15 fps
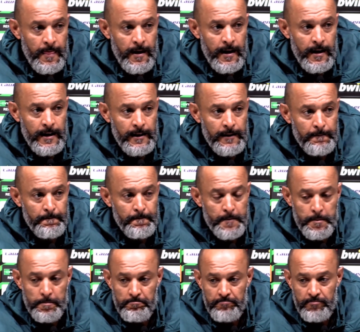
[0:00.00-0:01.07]

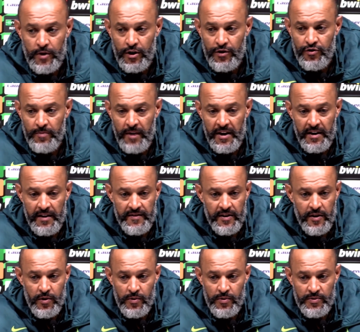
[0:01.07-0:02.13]
Not too many years
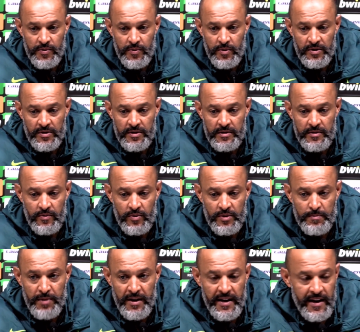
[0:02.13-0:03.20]
ago, he was
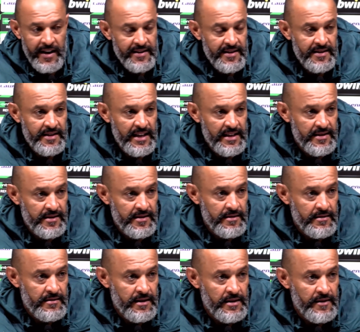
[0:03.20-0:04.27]
playing as a six,
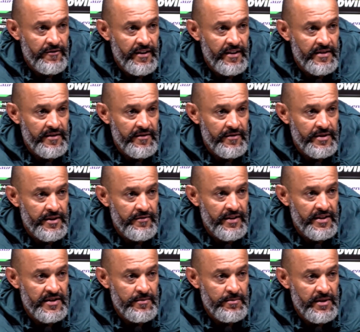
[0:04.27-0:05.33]

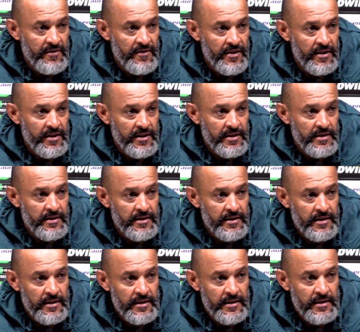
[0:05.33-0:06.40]
defensive midfielder,
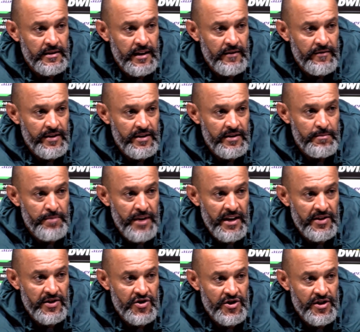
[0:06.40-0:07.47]
in
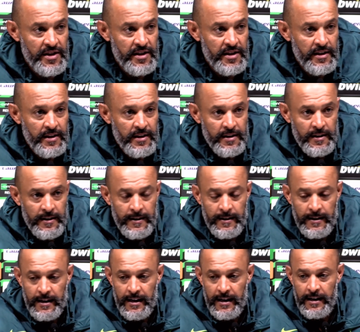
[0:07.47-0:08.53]
PSG.
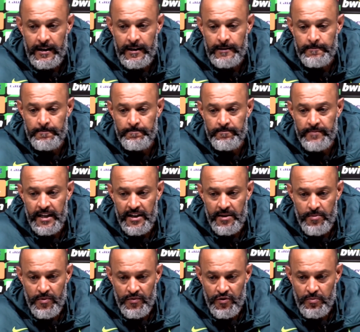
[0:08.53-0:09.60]
Then he
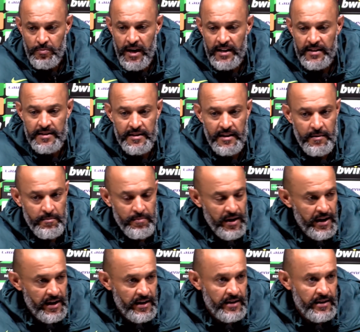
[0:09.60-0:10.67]
moved to Betis and
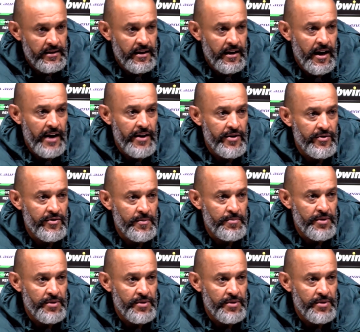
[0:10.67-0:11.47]
play higher on the